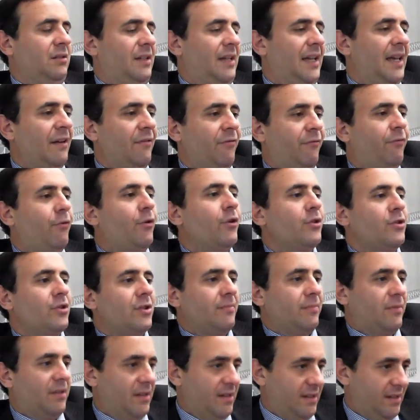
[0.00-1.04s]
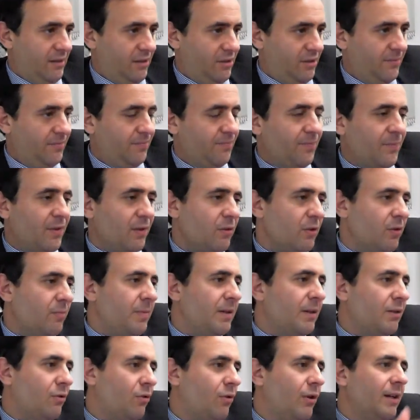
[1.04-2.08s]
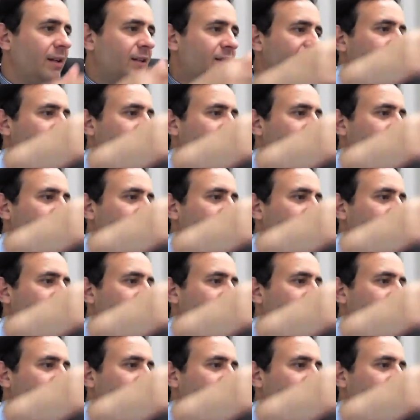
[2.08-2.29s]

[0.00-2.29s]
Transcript: enforce something against. With Bitcoin, it's